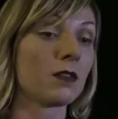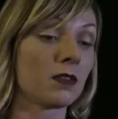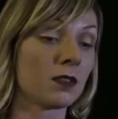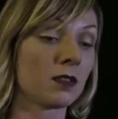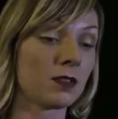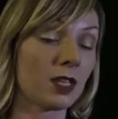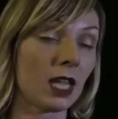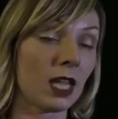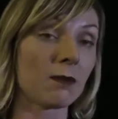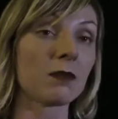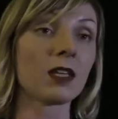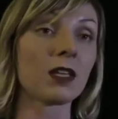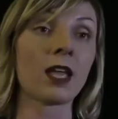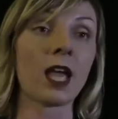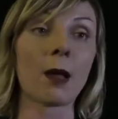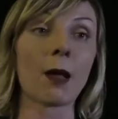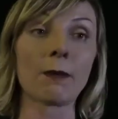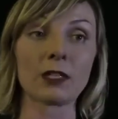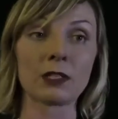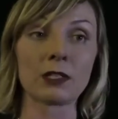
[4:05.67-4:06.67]
Same thing
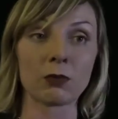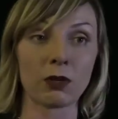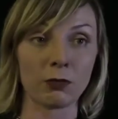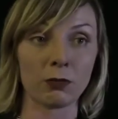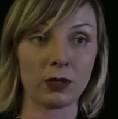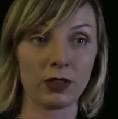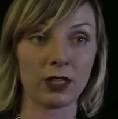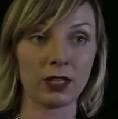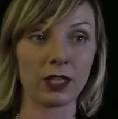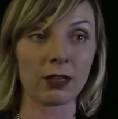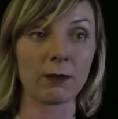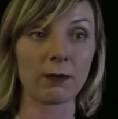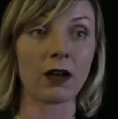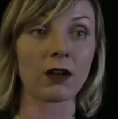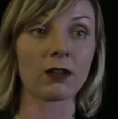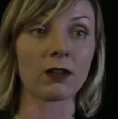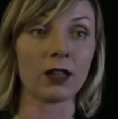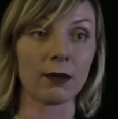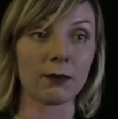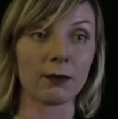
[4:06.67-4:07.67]
happens when we think
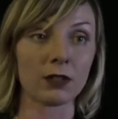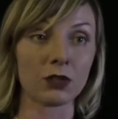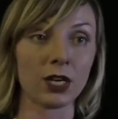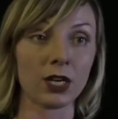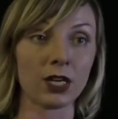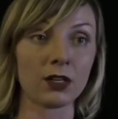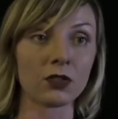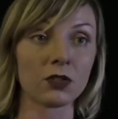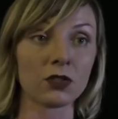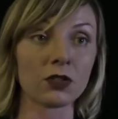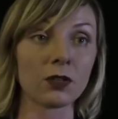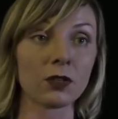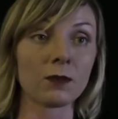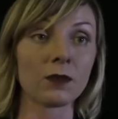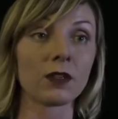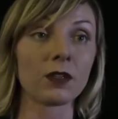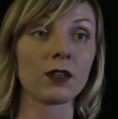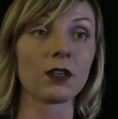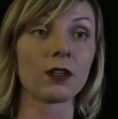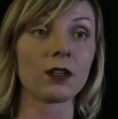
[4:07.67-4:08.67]
about climate change.
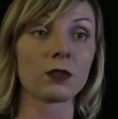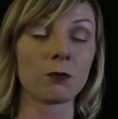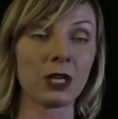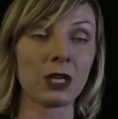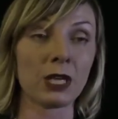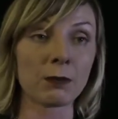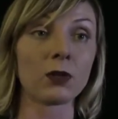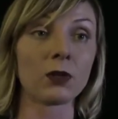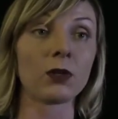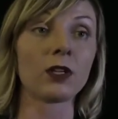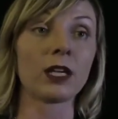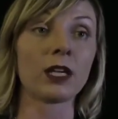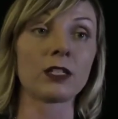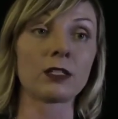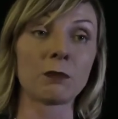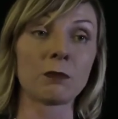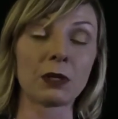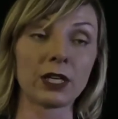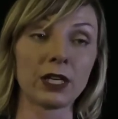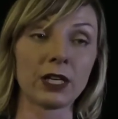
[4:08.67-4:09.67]
People
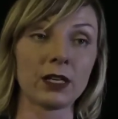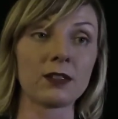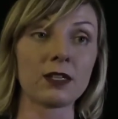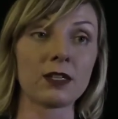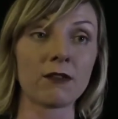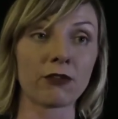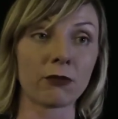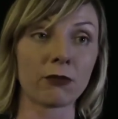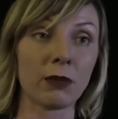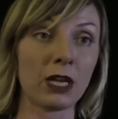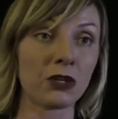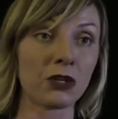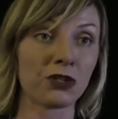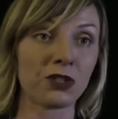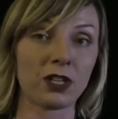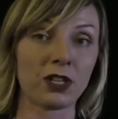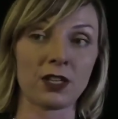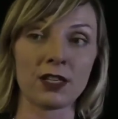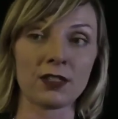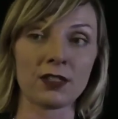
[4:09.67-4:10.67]
experience
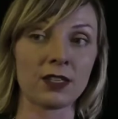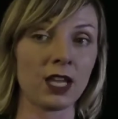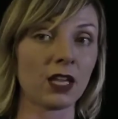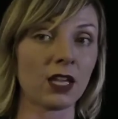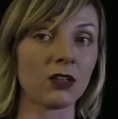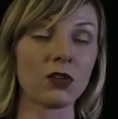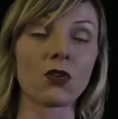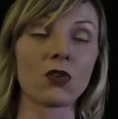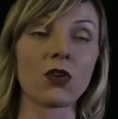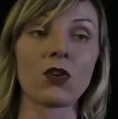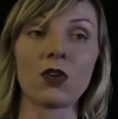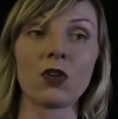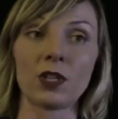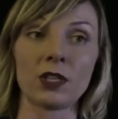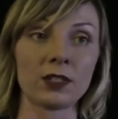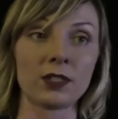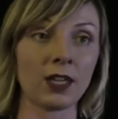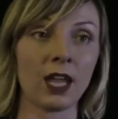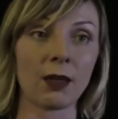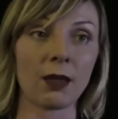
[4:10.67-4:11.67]
information and they say, no,
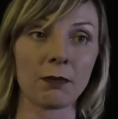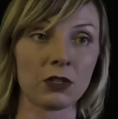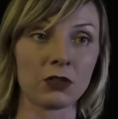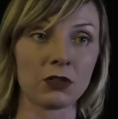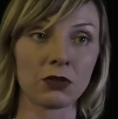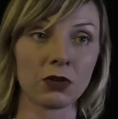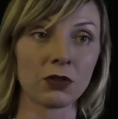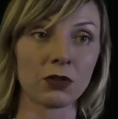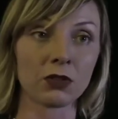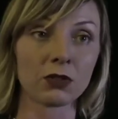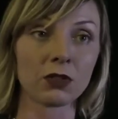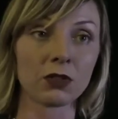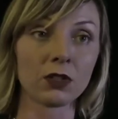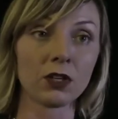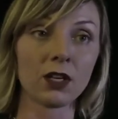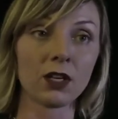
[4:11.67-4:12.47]
this can't be true.